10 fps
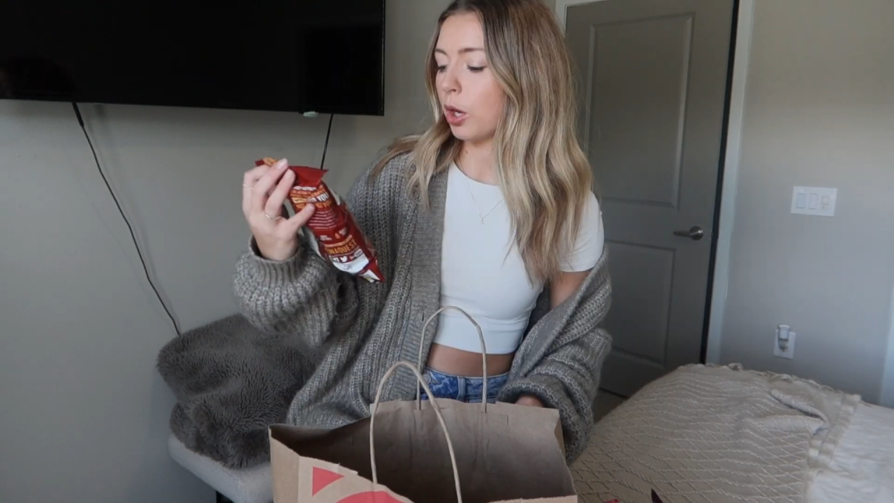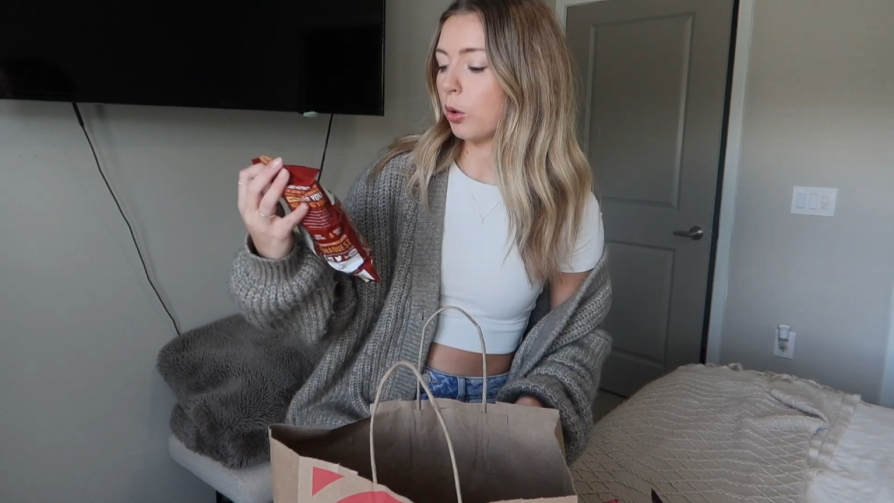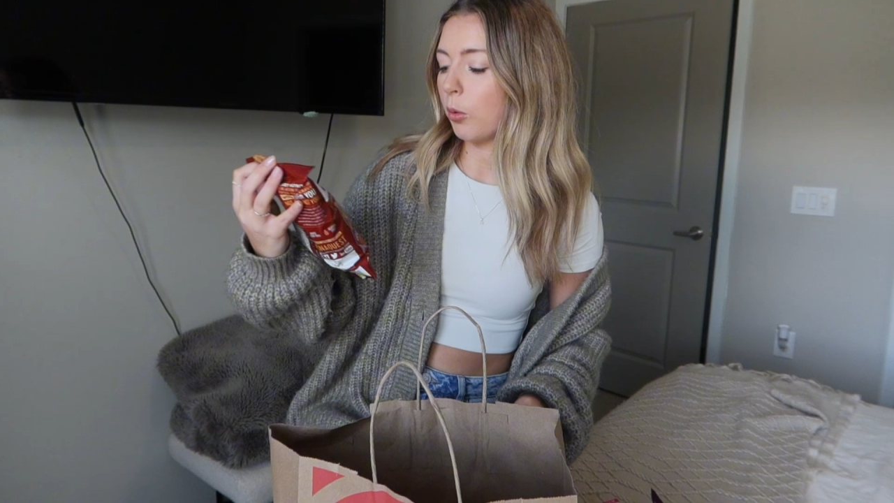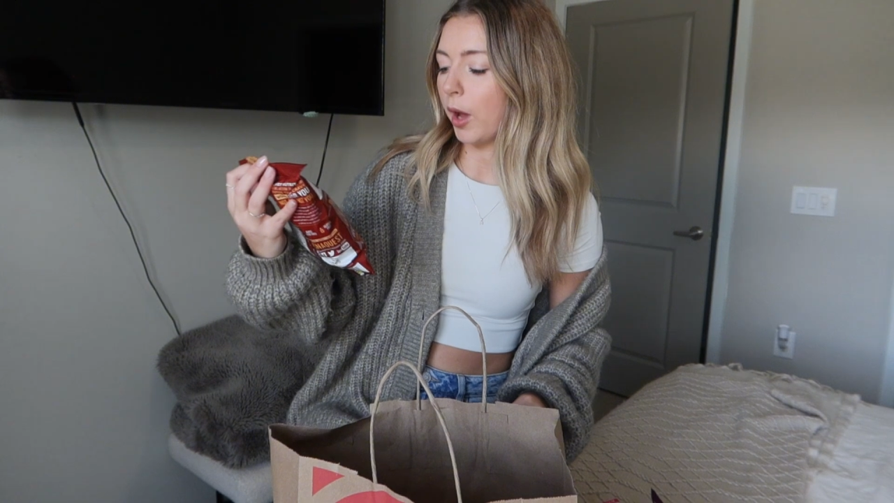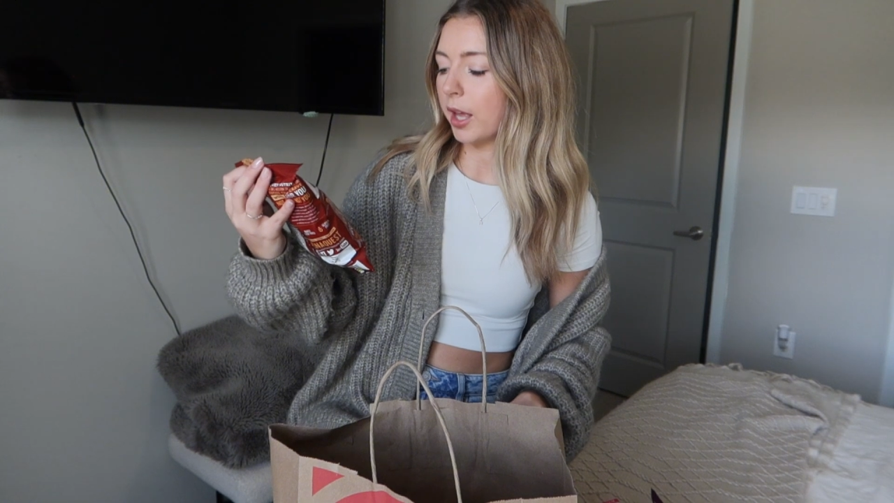
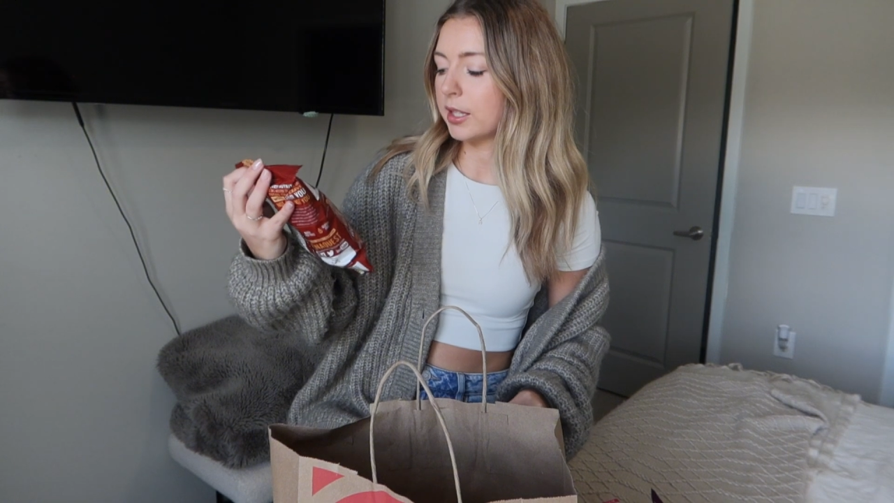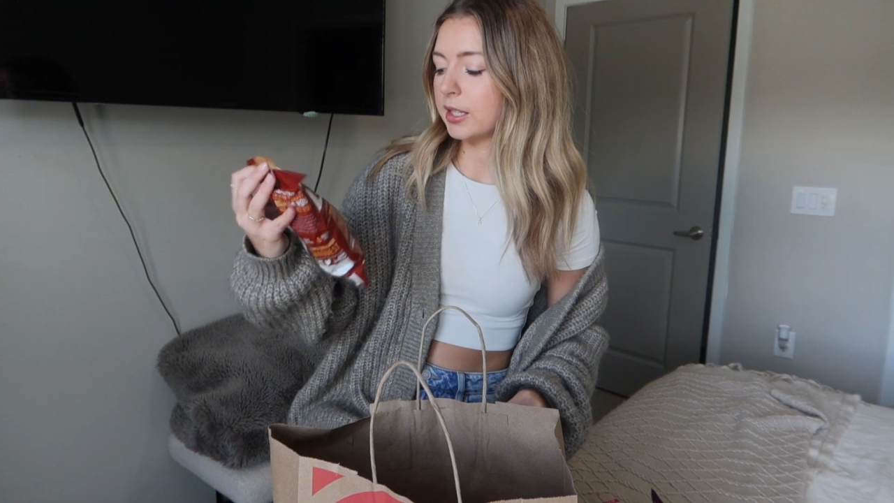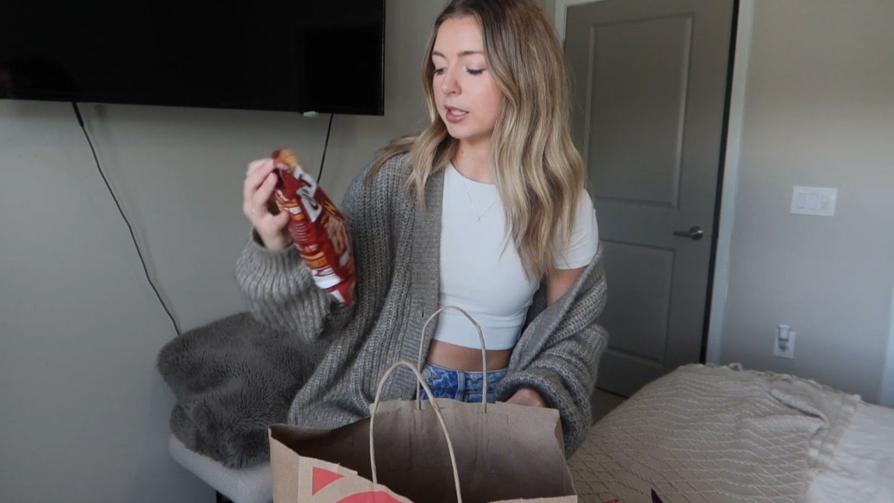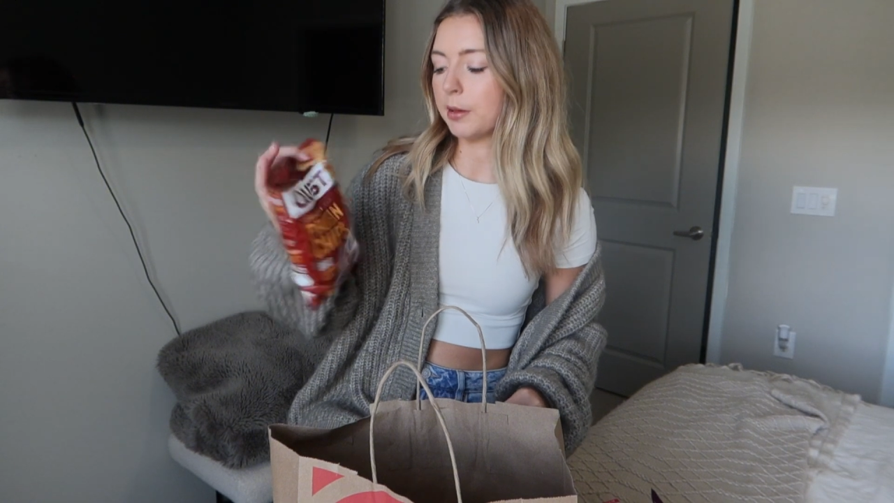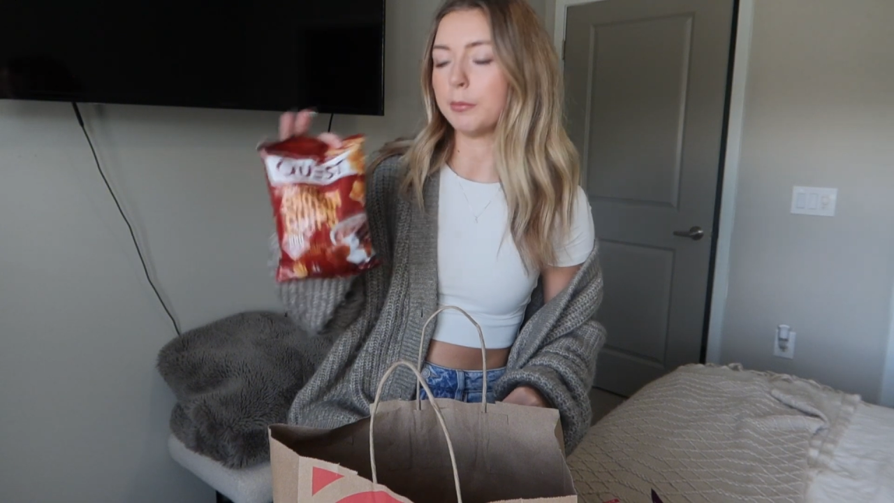
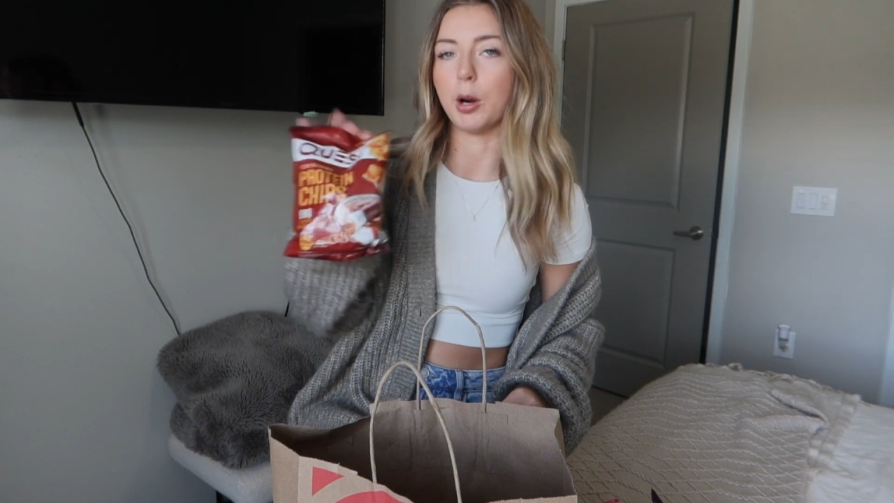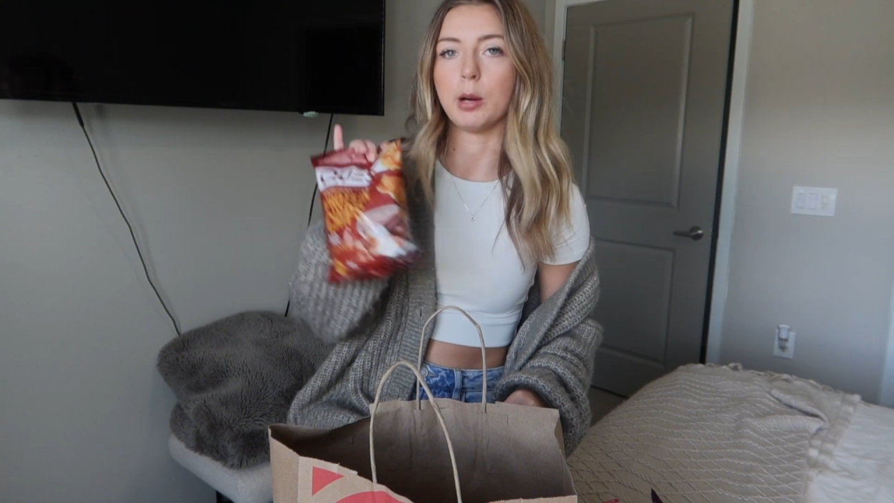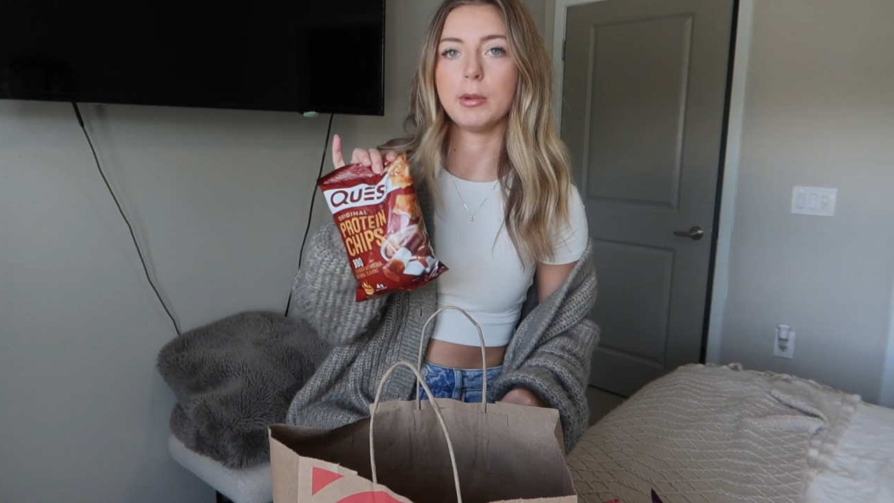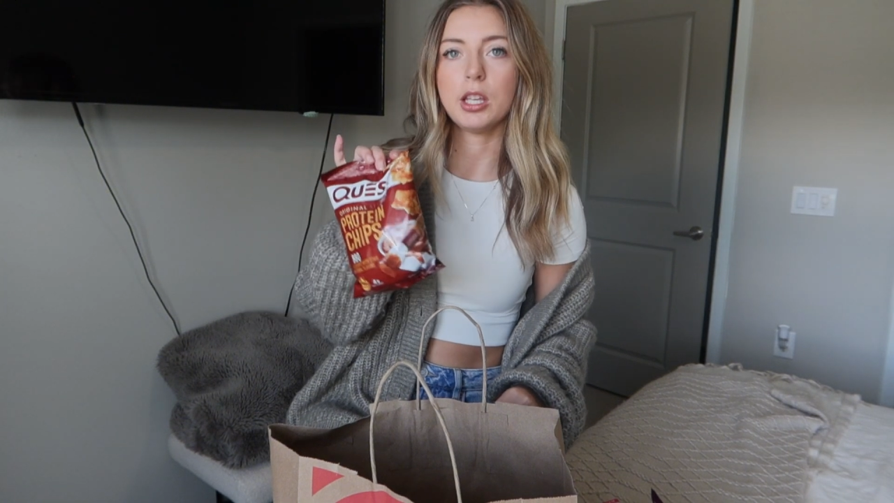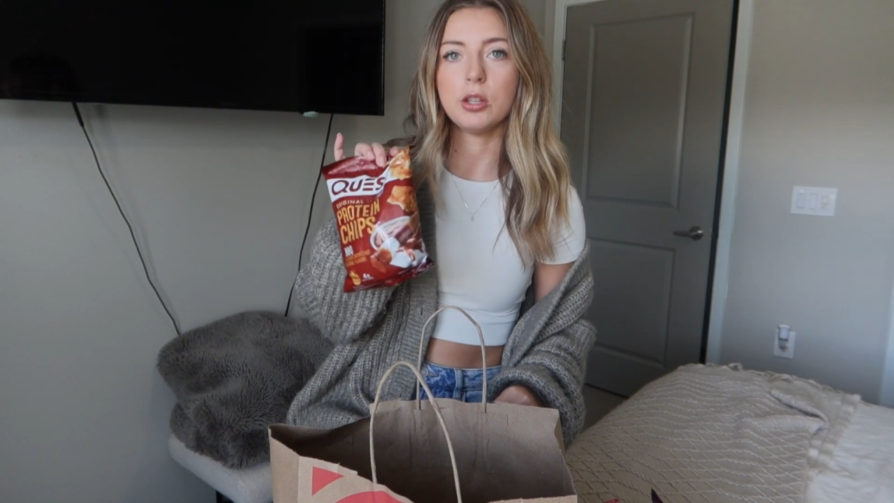Quest
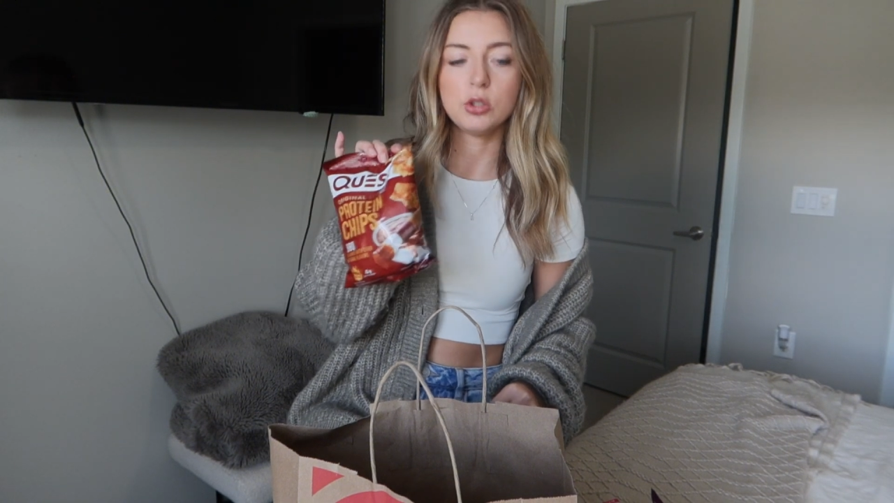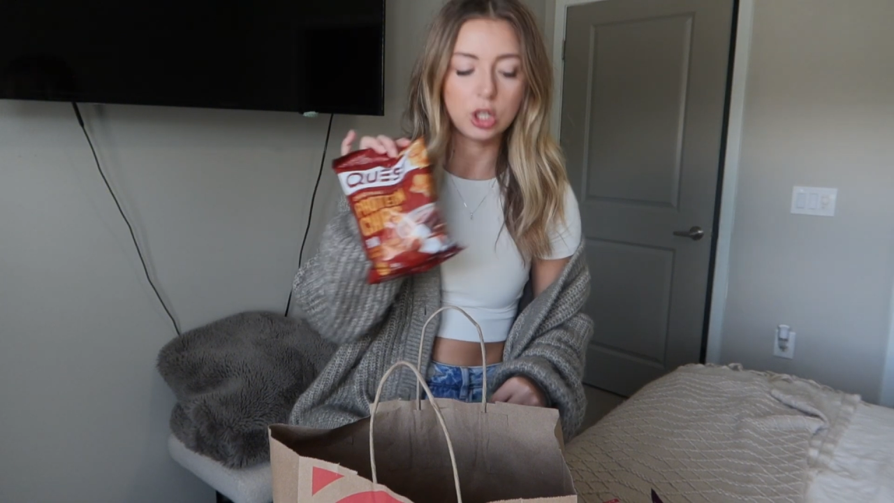barbecue